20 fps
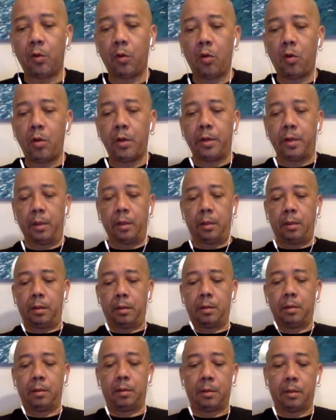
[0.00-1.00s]
good.
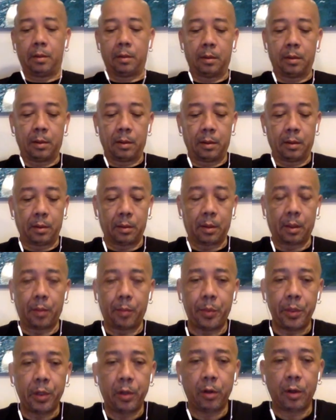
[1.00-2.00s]

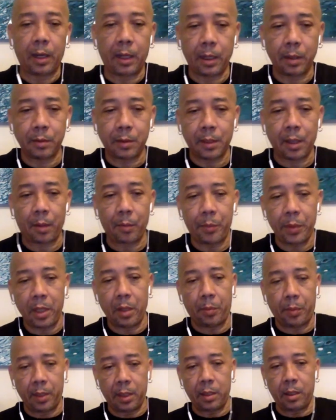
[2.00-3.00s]
Appear like top
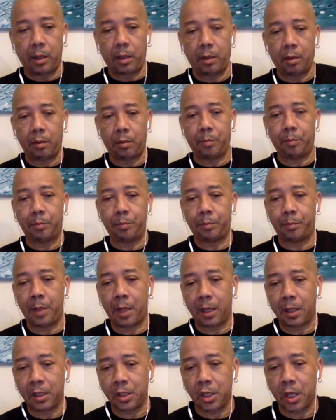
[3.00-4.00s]
people in there, you know.
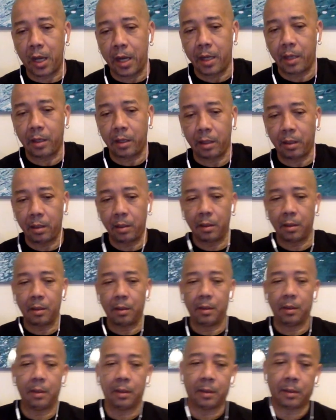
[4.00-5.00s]
Black Chinese,
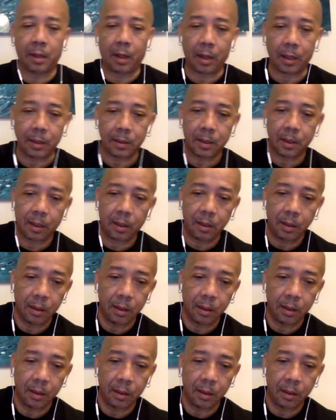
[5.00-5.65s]
doctor,